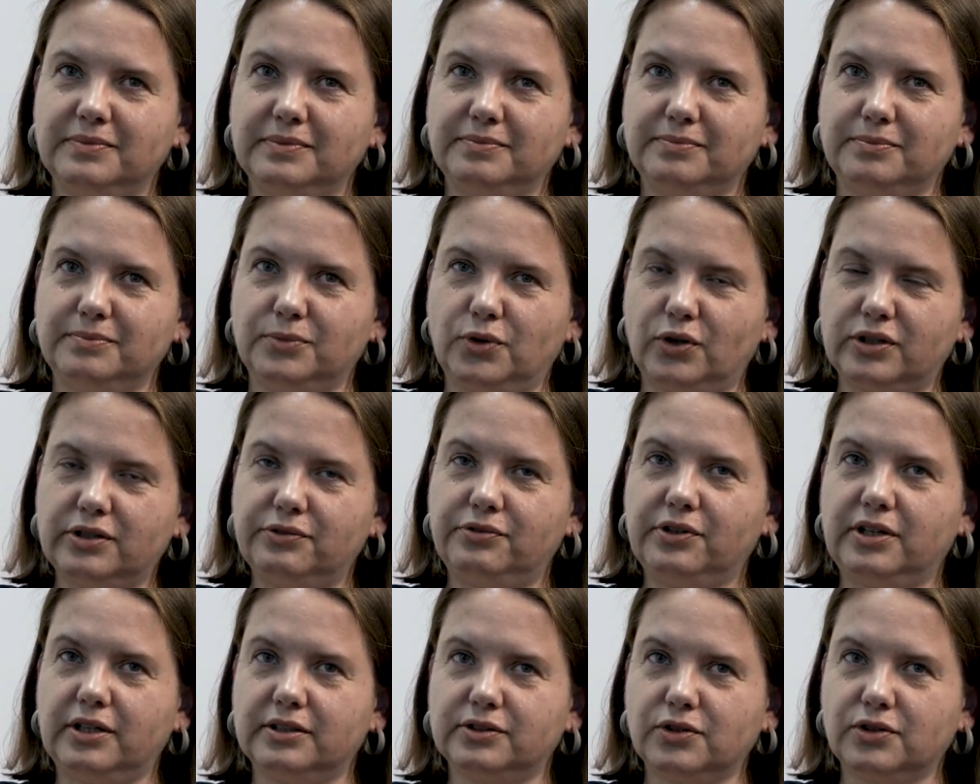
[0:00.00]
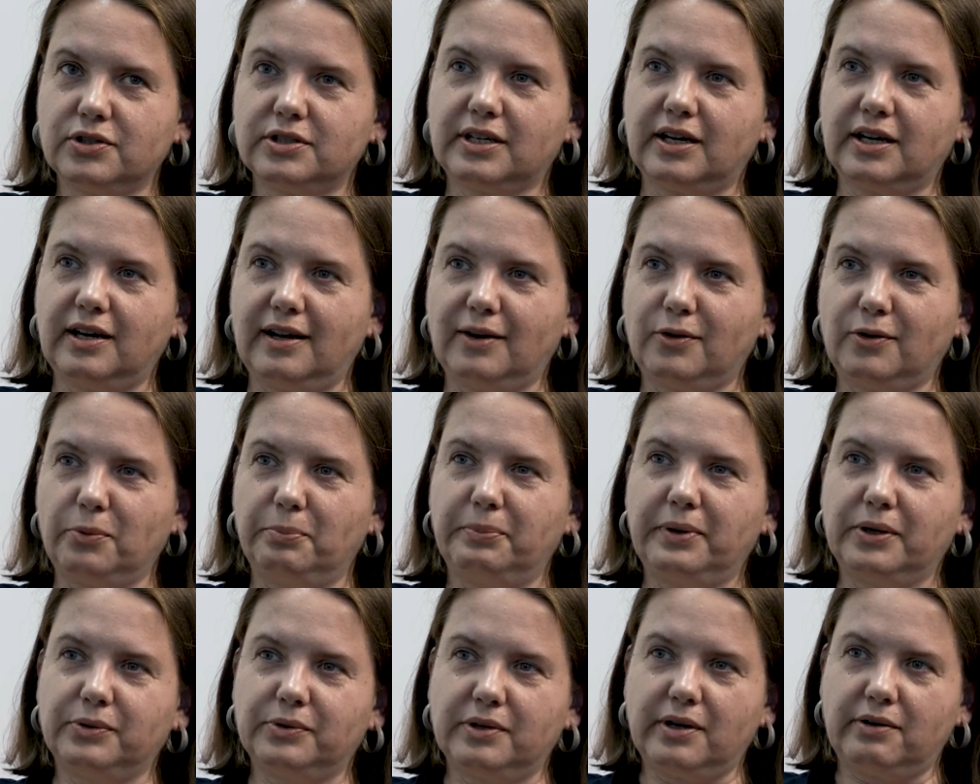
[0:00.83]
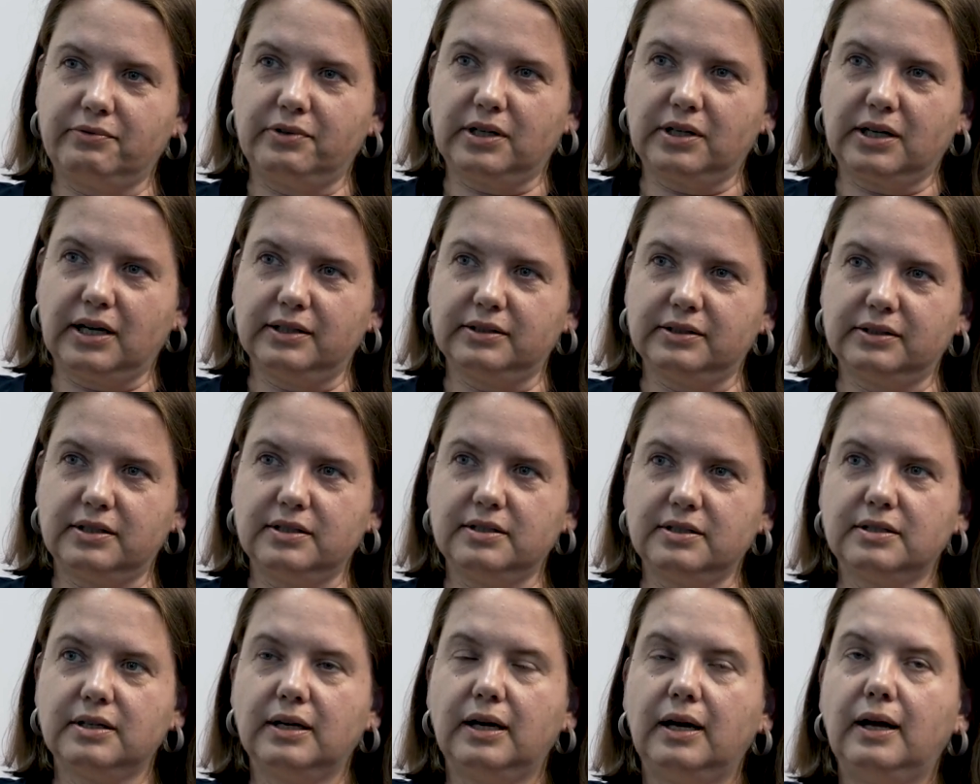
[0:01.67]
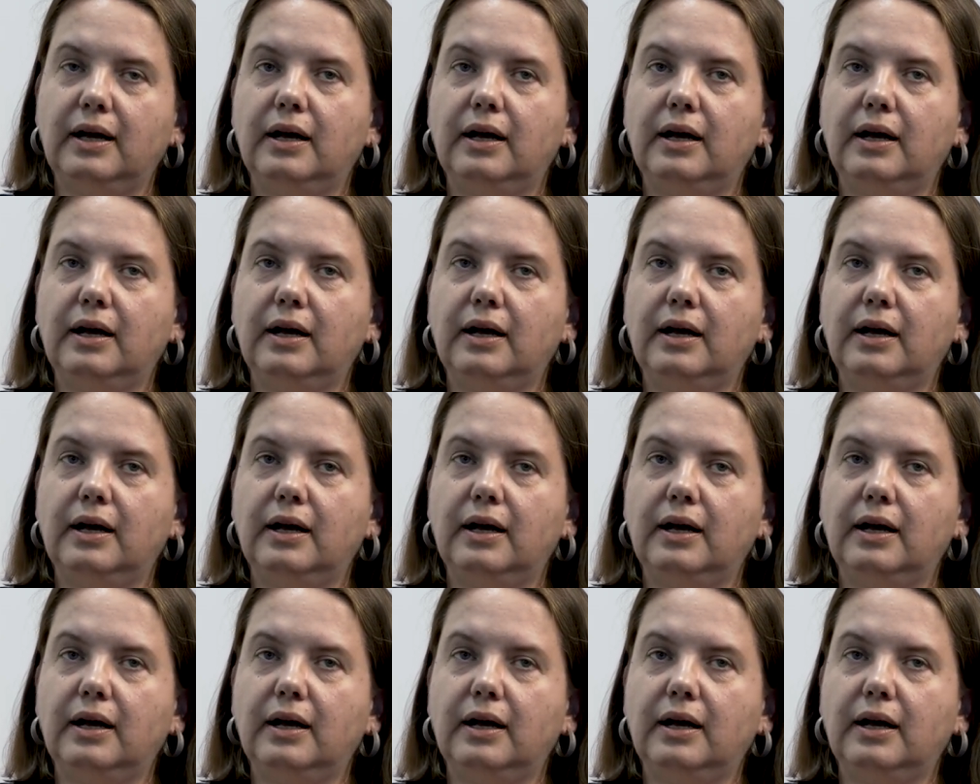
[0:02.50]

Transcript: More difficult in Australia compared to other countries.